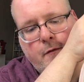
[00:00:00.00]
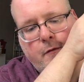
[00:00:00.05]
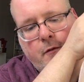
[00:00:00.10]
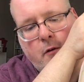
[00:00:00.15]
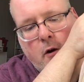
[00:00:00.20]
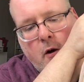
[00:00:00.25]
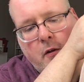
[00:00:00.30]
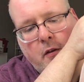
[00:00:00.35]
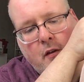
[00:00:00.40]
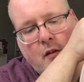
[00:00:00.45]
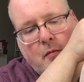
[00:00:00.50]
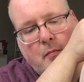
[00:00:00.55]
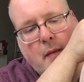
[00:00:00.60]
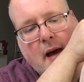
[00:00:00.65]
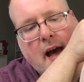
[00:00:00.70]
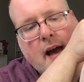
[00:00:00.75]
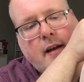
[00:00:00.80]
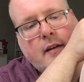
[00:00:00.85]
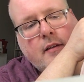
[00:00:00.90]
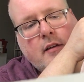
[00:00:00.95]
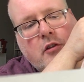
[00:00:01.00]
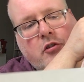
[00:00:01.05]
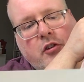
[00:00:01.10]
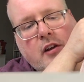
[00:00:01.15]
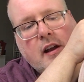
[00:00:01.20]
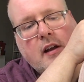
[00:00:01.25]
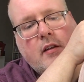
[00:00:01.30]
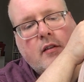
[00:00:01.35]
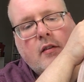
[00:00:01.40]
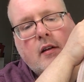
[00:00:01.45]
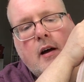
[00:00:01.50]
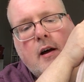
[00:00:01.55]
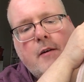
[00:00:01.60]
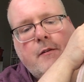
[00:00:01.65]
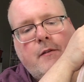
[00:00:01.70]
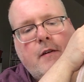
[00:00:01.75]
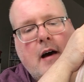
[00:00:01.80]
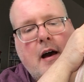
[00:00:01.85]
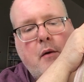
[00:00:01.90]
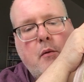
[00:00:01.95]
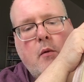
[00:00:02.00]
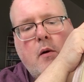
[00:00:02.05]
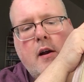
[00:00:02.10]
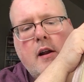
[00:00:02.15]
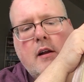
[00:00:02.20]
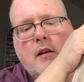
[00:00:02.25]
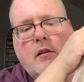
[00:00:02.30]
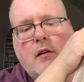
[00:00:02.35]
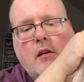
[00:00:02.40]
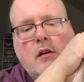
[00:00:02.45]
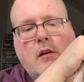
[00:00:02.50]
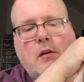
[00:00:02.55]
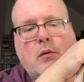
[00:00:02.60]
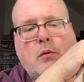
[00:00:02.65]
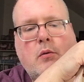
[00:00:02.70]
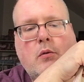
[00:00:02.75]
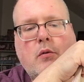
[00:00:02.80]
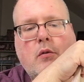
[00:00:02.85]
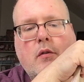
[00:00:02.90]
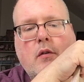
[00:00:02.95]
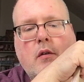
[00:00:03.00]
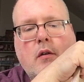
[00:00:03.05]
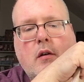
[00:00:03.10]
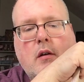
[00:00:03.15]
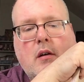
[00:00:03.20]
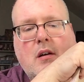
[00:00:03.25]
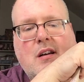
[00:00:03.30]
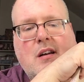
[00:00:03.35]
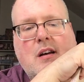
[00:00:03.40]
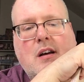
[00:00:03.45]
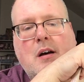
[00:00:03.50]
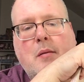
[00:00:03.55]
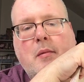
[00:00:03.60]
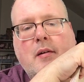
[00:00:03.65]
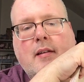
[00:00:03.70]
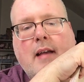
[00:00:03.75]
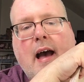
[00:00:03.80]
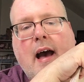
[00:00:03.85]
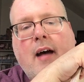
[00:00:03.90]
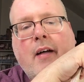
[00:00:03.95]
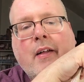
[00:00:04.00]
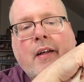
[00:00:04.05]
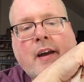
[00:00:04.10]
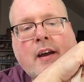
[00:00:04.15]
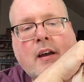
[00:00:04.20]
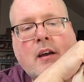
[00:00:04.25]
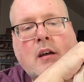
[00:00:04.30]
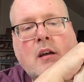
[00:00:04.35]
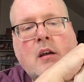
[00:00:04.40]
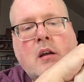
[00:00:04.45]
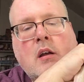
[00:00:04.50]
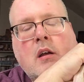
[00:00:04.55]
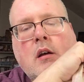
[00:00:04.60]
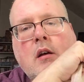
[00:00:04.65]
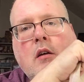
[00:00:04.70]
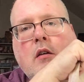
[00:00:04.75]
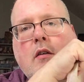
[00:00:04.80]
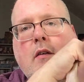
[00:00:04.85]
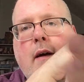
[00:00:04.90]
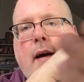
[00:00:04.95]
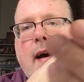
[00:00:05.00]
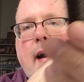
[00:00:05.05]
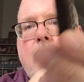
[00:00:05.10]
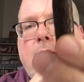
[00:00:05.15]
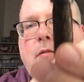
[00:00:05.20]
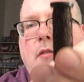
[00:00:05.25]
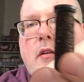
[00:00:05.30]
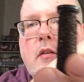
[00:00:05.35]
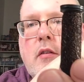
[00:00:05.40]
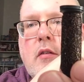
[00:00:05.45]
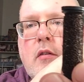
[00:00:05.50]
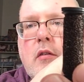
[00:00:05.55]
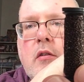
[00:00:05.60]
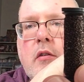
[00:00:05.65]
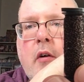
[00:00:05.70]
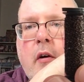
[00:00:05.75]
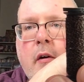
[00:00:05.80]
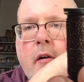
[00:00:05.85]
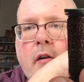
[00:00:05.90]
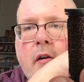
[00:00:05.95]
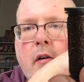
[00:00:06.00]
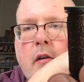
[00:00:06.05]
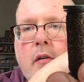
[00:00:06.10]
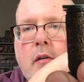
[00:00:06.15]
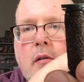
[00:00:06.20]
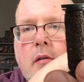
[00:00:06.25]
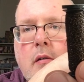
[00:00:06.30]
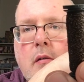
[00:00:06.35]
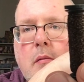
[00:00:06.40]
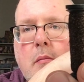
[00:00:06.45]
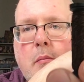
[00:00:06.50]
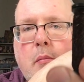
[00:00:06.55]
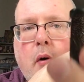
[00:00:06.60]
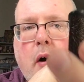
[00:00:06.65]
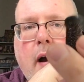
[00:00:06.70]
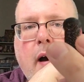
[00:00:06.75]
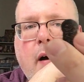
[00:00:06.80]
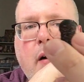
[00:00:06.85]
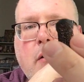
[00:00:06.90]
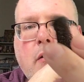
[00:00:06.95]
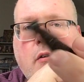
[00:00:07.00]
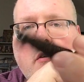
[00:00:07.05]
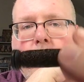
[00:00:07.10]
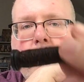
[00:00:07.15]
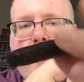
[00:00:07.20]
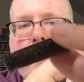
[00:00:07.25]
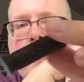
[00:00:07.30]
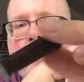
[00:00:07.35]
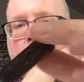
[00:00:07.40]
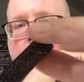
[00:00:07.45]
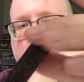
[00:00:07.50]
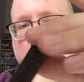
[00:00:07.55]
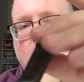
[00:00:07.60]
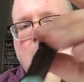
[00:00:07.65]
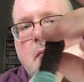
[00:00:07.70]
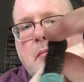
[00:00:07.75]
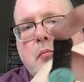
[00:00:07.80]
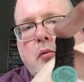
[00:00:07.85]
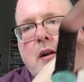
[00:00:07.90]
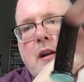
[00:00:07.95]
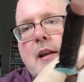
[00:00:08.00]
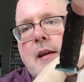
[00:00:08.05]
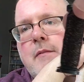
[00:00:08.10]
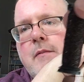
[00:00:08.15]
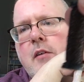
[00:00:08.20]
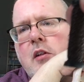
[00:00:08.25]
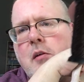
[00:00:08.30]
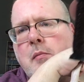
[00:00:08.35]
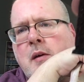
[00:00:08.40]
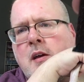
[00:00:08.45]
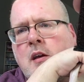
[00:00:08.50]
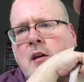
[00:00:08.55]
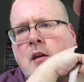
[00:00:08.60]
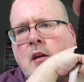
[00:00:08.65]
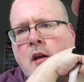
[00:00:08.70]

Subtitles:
all this back stitching and stuff, I wanted to use a metallic, so I have this dark brown Krennic blending filament.